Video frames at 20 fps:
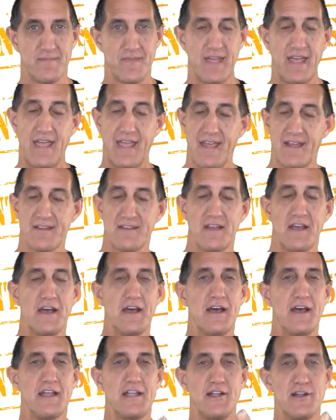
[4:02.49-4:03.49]
And
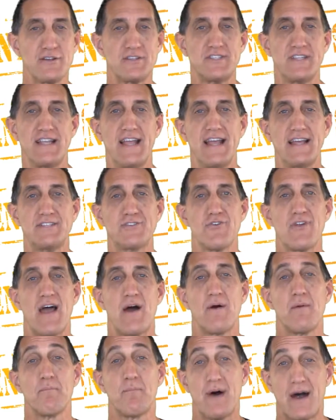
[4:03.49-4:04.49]
your CAs are now
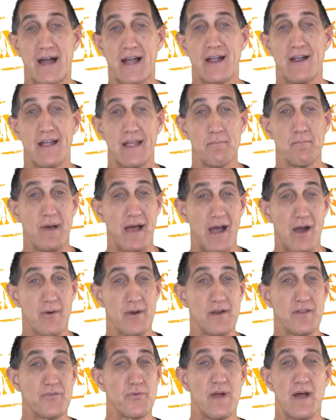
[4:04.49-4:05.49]

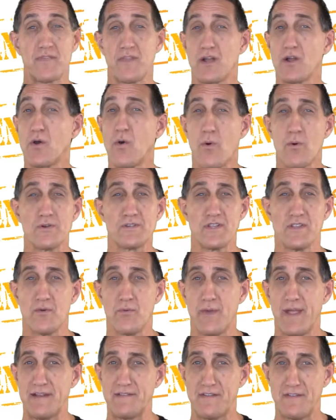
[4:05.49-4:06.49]
empowered throughout the course of the
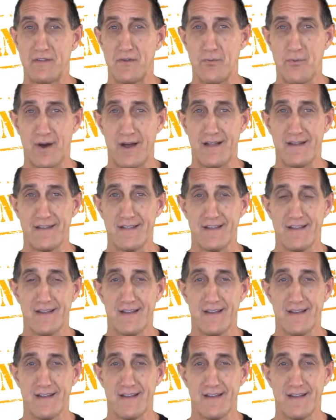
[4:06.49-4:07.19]
week to do what?